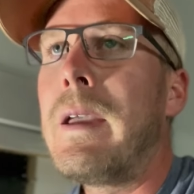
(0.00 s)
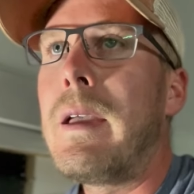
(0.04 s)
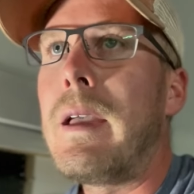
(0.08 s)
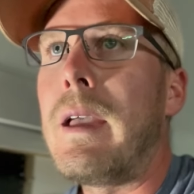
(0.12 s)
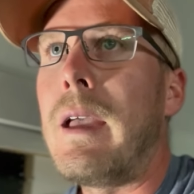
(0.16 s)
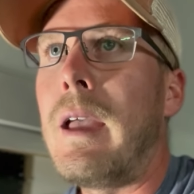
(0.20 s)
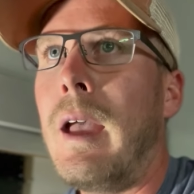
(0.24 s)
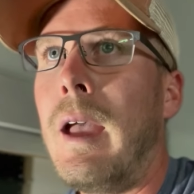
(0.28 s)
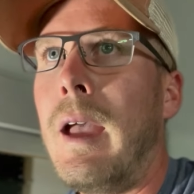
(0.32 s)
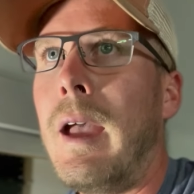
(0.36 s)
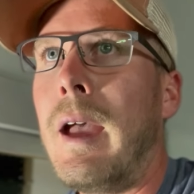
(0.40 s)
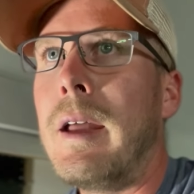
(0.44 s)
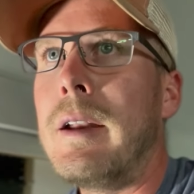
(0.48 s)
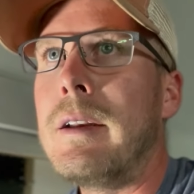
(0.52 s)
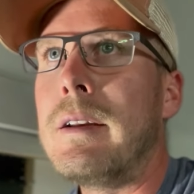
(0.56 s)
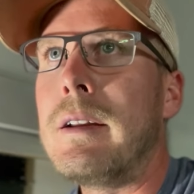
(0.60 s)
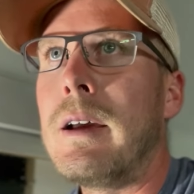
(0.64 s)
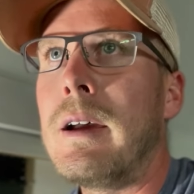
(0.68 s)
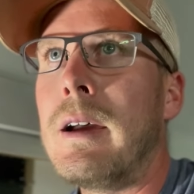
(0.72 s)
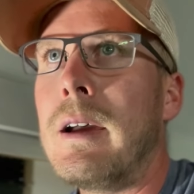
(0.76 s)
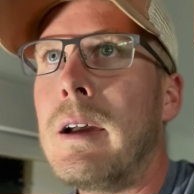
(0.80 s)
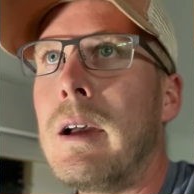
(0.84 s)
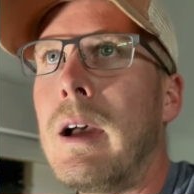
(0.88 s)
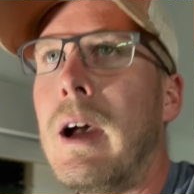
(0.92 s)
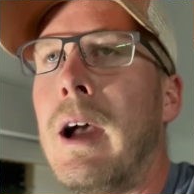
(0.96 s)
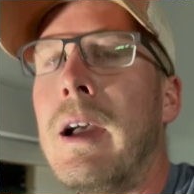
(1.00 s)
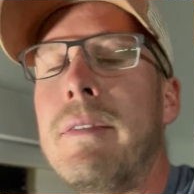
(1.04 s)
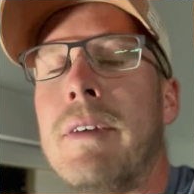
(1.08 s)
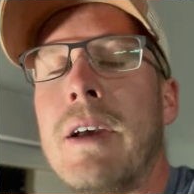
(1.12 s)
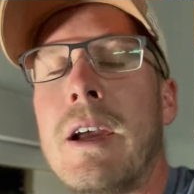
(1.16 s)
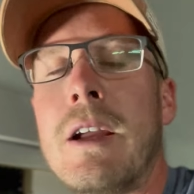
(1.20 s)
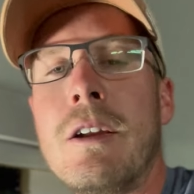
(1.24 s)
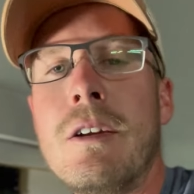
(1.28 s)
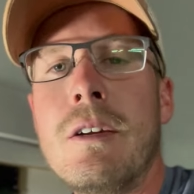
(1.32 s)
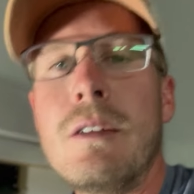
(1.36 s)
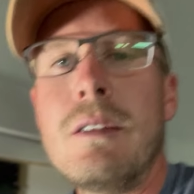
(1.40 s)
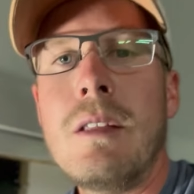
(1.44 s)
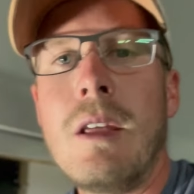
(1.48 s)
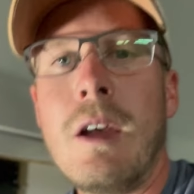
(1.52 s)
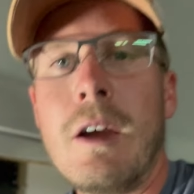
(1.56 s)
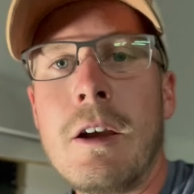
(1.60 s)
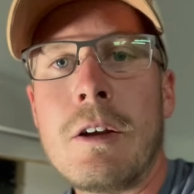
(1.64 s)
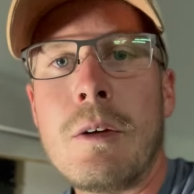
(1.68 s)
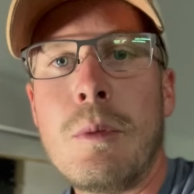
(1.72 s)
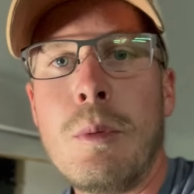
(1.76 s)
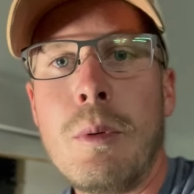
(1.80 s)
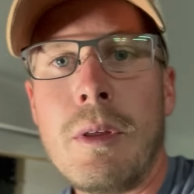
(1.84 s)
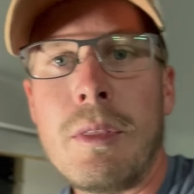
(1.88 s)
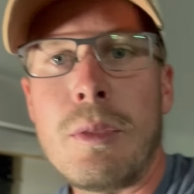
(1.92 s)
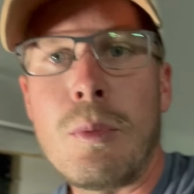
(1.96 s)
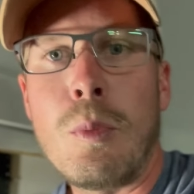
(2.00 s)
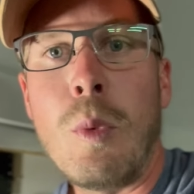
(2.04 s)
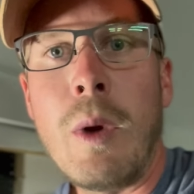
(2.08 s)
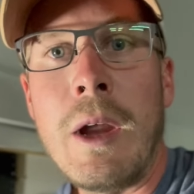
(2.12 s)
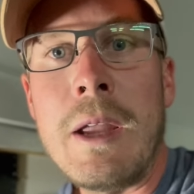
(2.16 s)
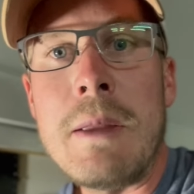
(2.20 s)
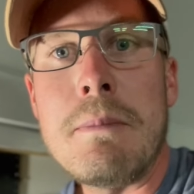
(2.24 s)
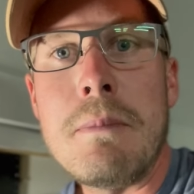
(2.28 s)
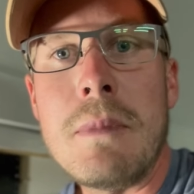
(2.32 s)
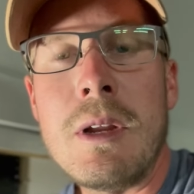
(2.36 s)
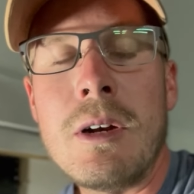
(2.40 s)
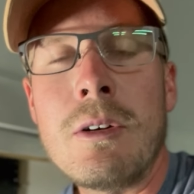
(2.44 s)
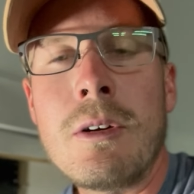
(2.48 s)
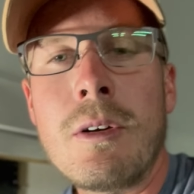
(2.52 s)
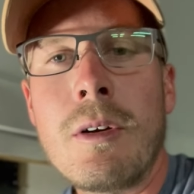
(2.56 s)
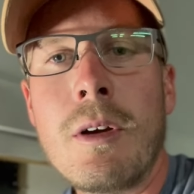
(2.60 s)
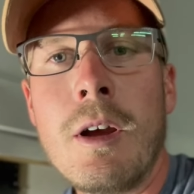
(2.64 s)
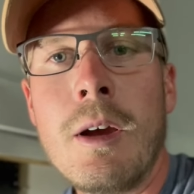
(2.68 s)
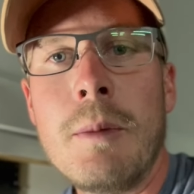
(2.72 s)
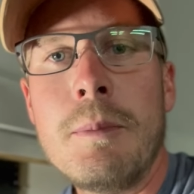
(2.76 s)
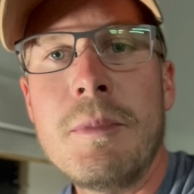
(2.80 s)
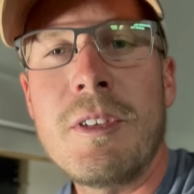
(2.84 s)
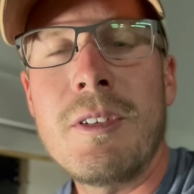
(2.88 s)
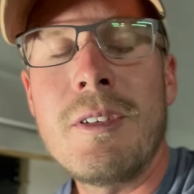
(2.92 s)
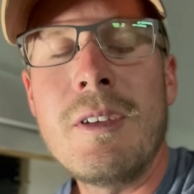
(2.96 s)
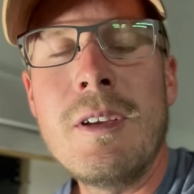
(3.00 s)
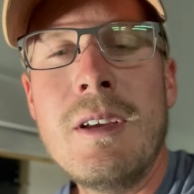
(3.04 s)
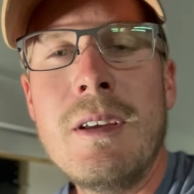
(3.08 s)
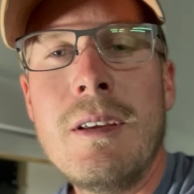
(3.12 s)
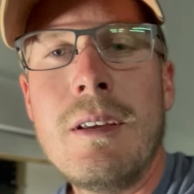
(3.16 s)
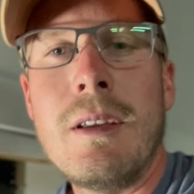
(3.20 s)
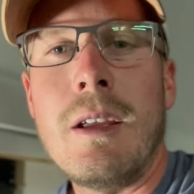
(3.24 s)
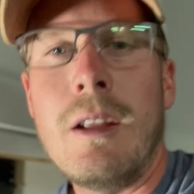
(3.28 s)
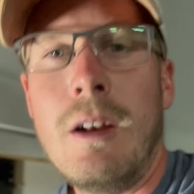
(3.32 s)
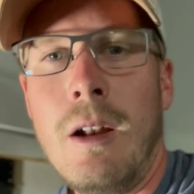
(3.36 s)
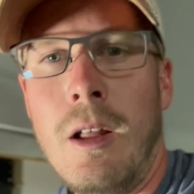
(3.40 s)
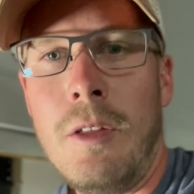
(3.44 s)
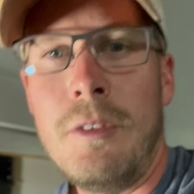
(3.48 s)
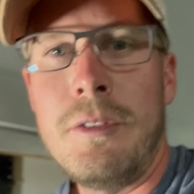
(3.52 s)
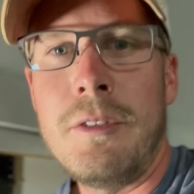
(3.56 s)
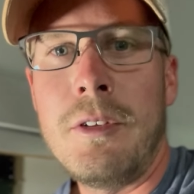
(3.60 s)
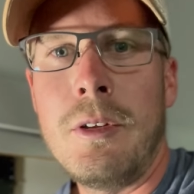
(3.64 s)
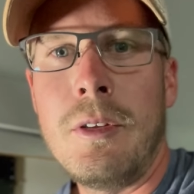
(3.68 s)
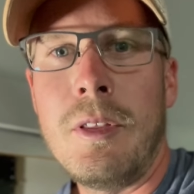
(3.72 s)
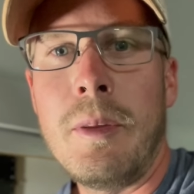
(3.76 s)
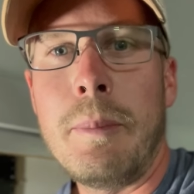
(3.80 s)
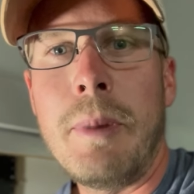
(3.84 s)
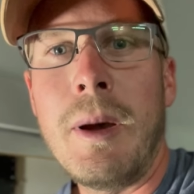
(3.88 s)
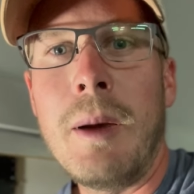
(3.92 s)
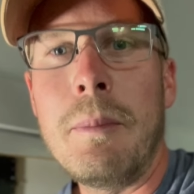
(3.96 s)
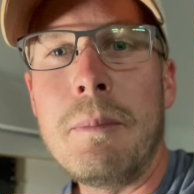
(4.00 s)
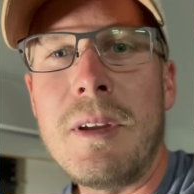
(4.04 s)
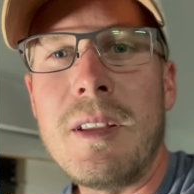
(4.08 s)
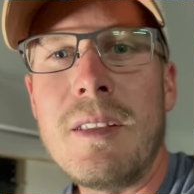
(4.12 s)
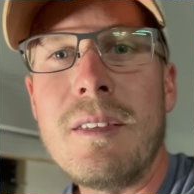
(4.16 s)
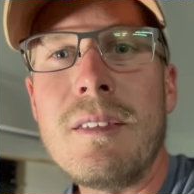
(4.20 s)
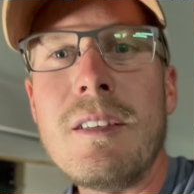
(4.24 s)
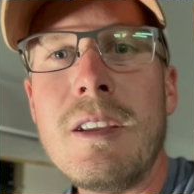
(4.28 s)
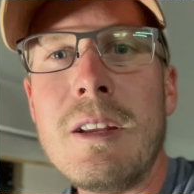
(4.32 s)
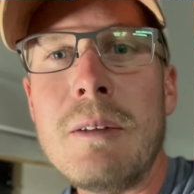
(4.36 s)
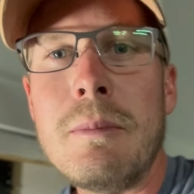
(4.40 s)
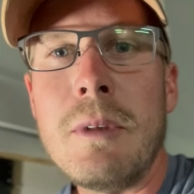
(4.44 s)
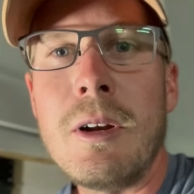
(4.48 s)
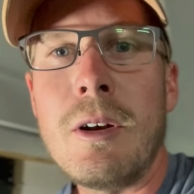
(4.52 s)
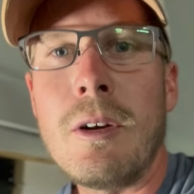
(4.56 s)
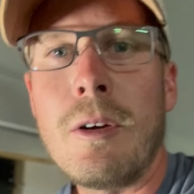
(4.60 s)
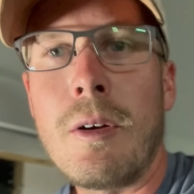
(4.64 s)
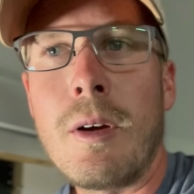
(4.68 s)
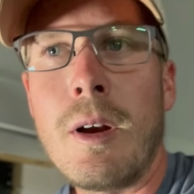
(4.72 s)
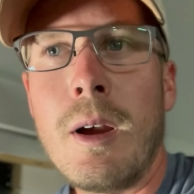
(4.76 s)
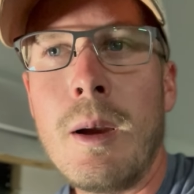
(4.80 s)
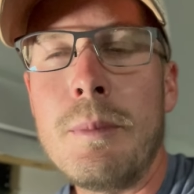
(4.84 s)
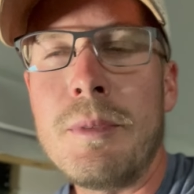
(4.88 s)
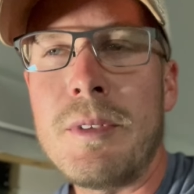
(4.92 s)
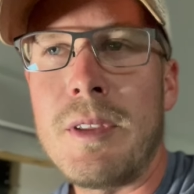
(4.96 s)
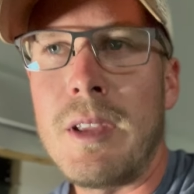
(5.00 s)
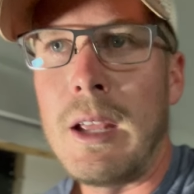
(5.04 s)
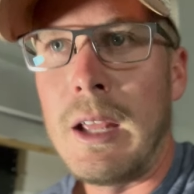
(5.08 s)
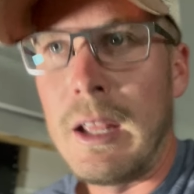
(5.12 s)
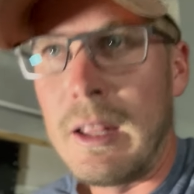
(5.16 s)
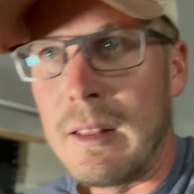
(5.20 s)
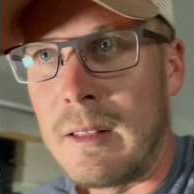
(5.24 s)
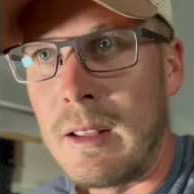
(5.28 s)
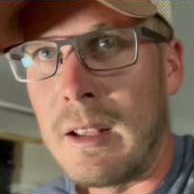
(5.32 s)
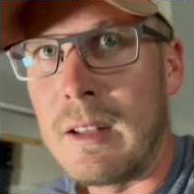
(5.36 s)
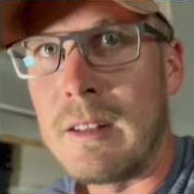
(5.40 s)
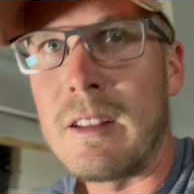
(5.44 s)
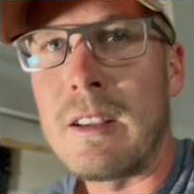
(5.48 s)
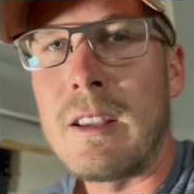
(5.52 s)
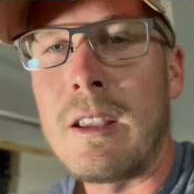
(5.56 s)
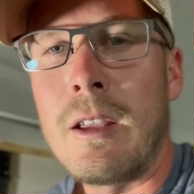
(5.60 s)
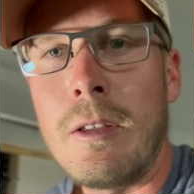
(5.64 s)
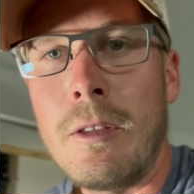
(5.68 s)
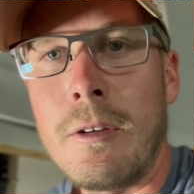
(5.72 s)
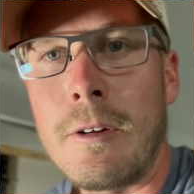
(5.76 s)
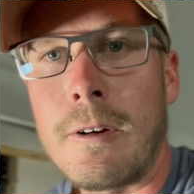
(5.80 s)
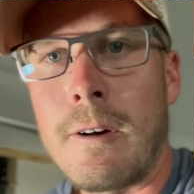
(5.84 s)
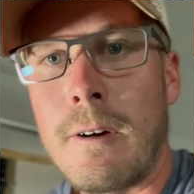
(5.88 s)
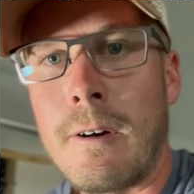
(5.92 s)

And I've had good luck with white minnow grubs, and also the pumpkin seed minnow grubs, and then the killer